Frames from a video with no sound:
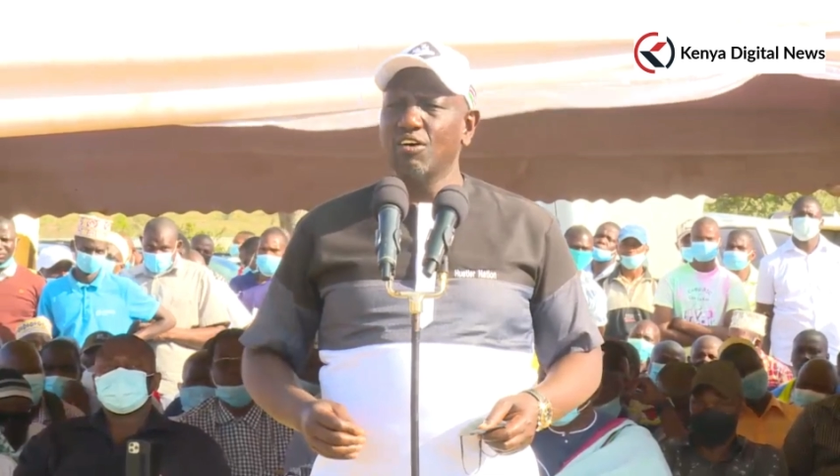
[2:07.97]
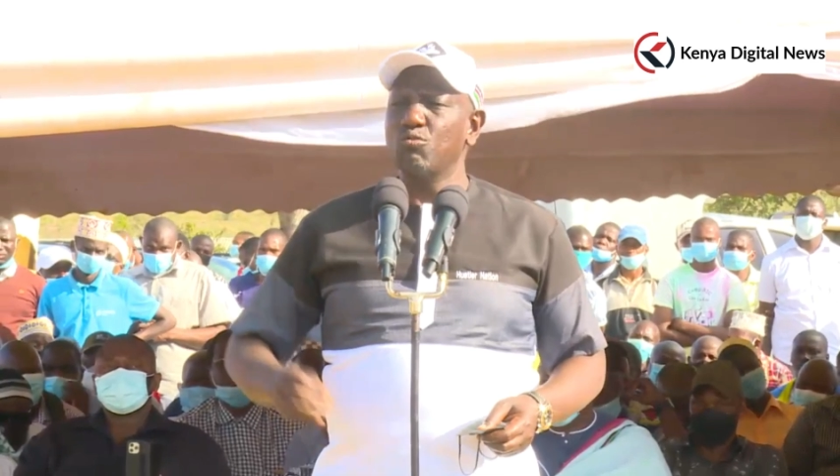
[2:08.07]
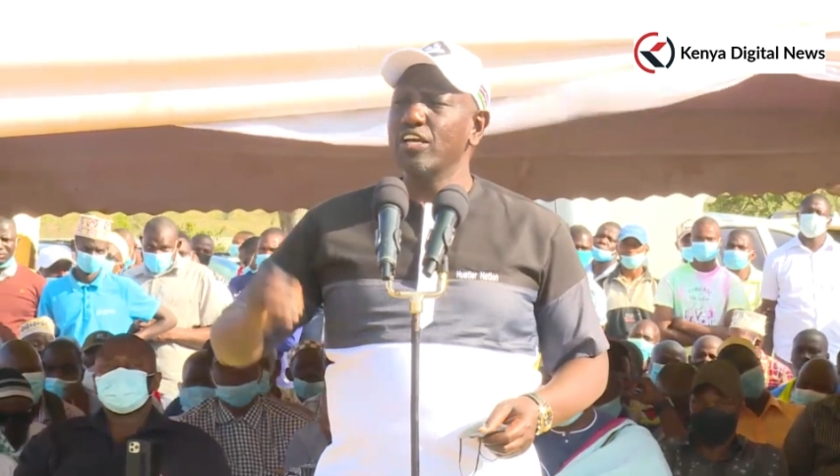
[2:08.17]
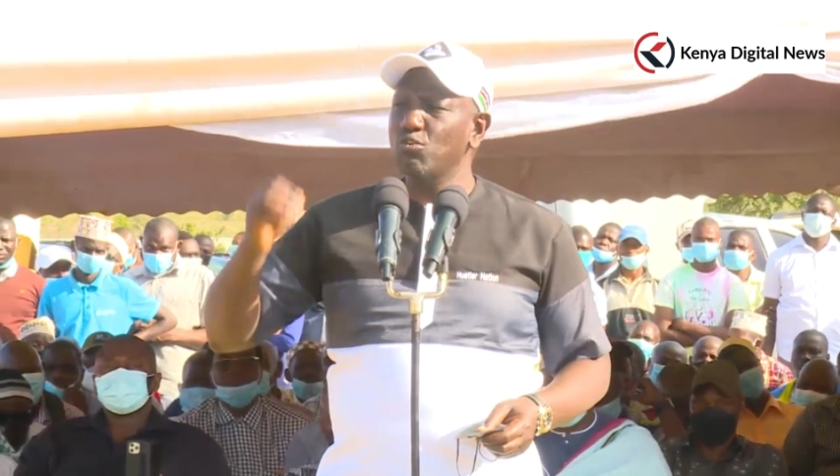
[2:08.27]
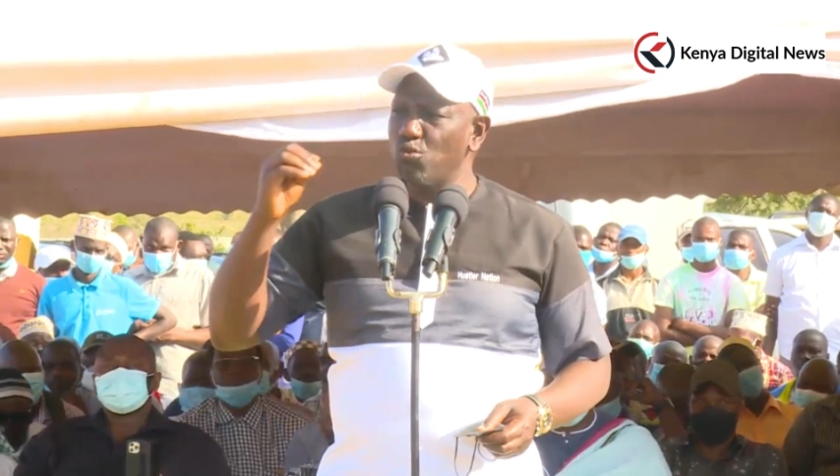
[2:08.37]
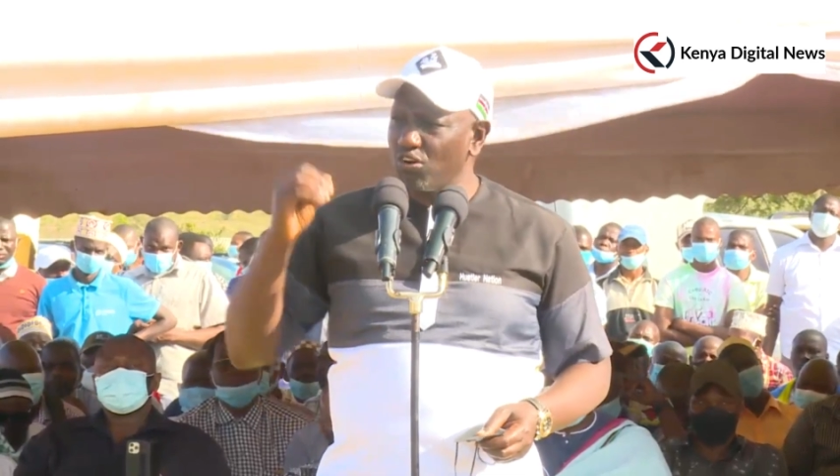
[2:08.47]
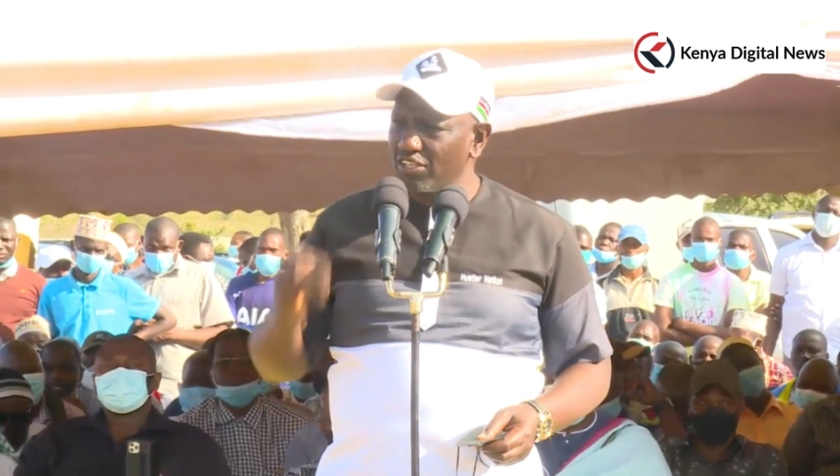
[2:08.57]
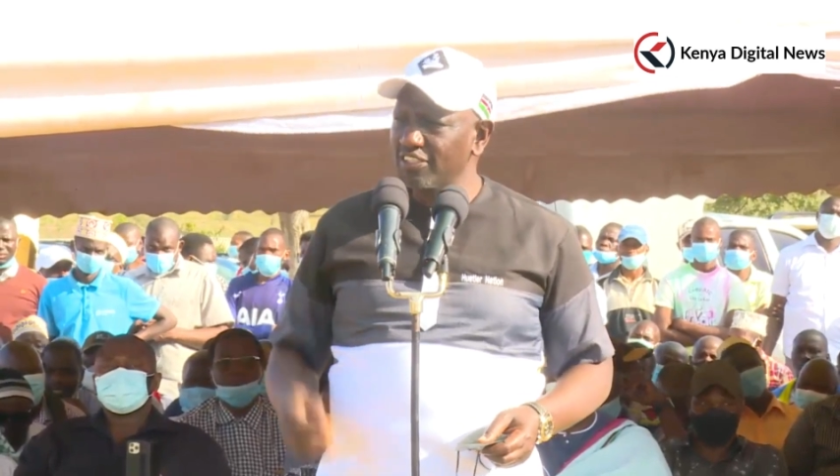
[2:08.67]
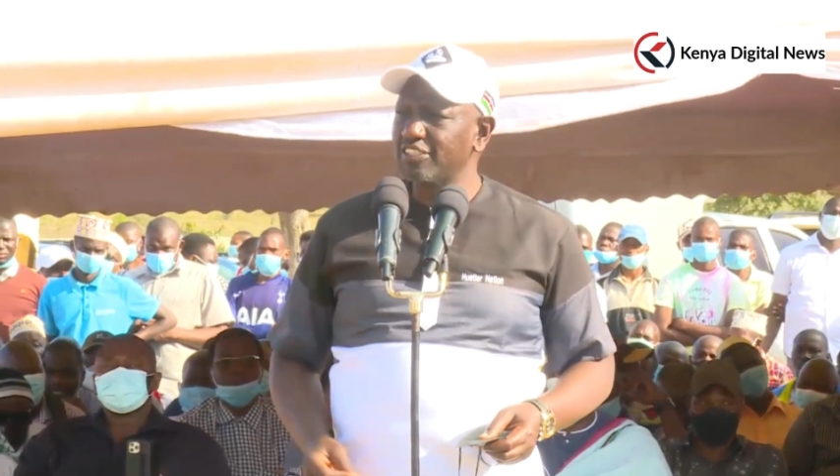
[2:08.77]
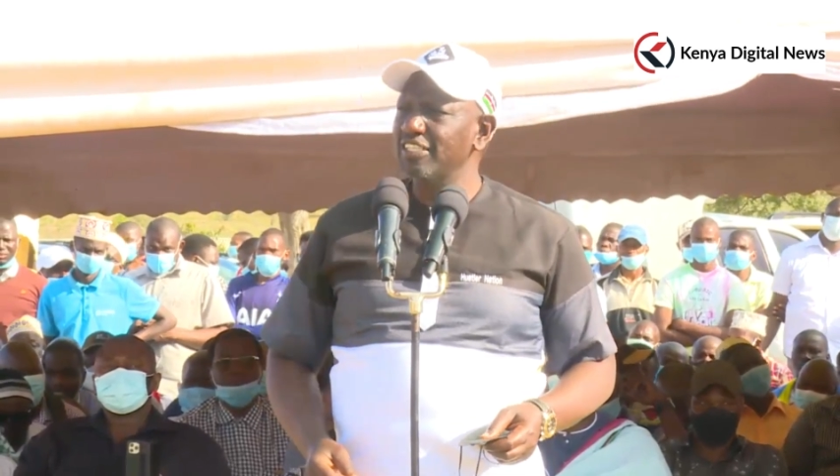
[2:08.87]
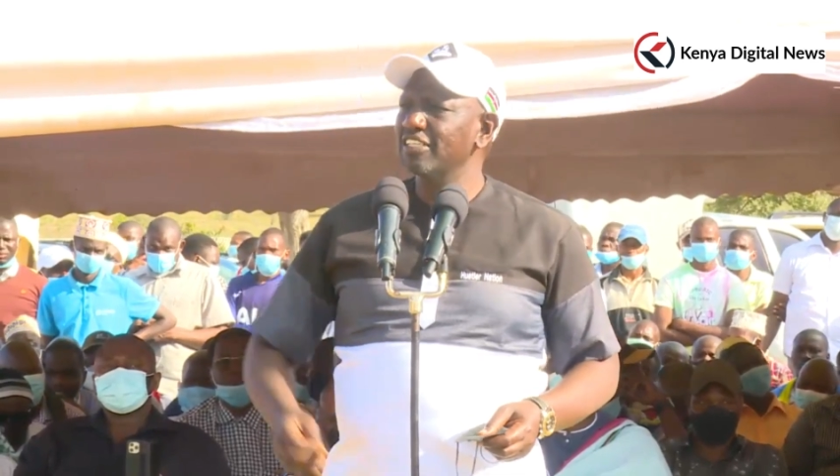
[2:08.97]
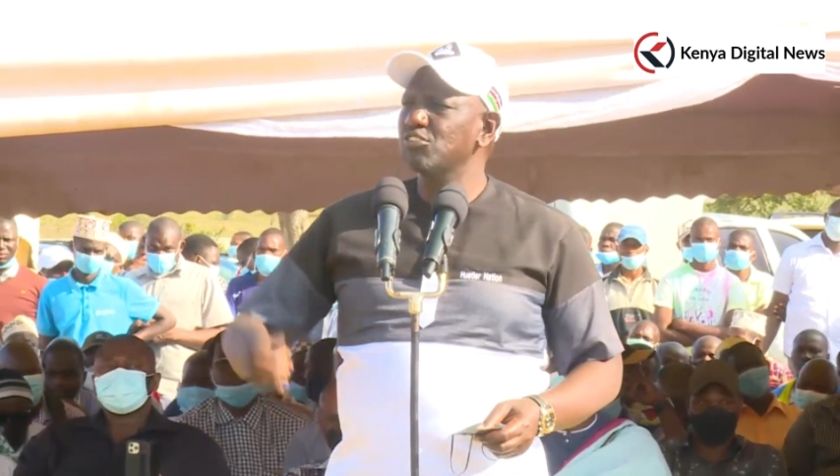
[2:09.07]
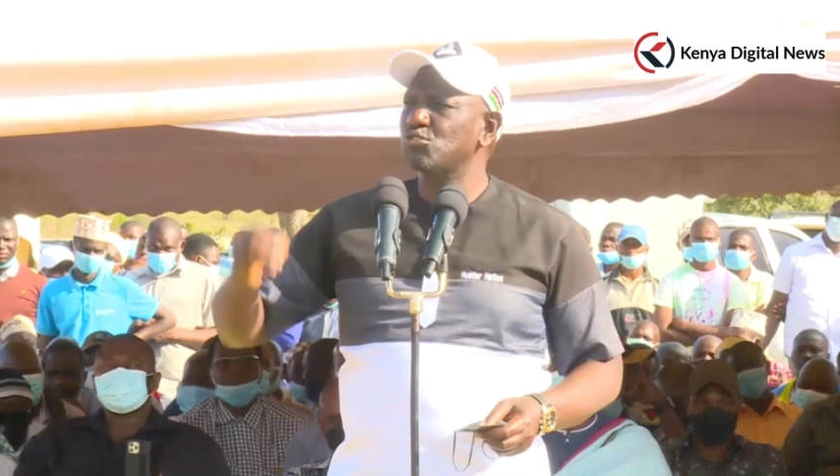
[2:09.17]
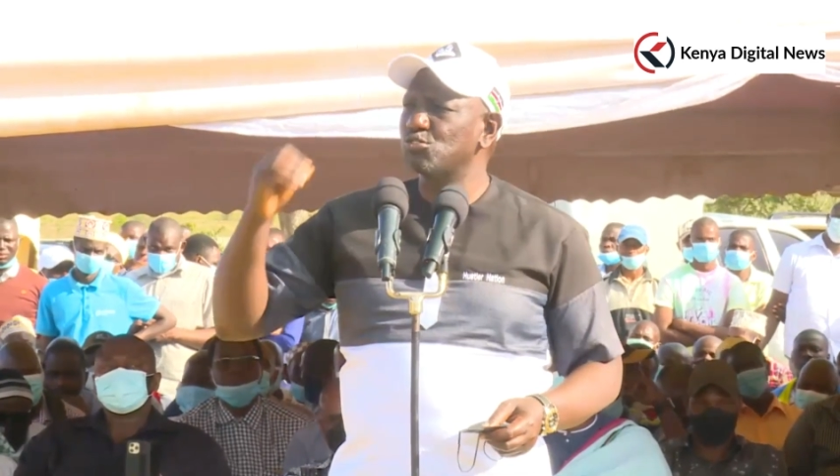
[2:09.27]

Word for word: we want to